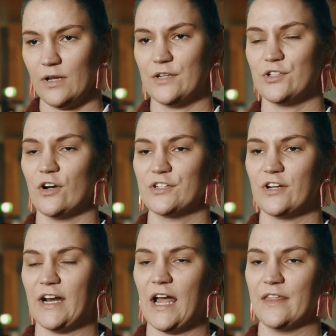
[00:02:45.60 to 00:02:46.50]
and Torres
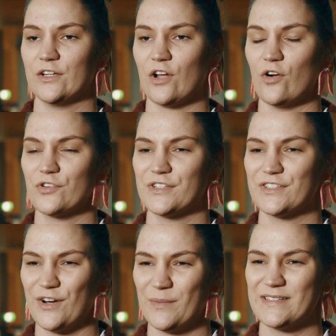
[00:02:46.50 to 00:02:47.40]
Strait Islander culture
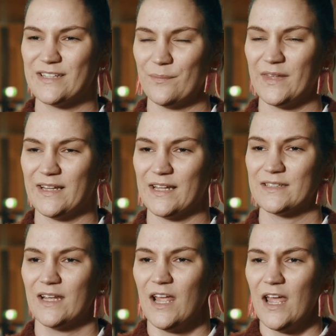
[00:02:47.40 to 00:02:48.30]
is going to be something that
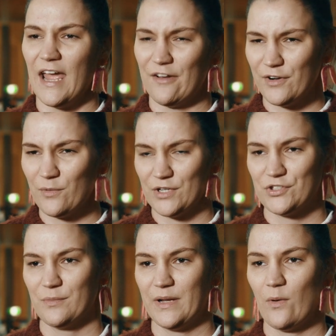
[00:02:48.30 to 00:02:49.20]
everyone
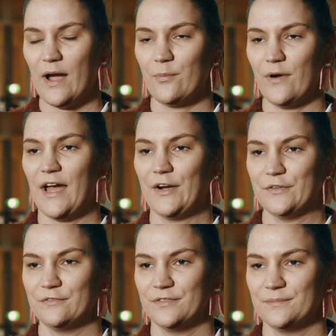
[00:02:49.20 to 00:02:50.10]
should be quite proud of.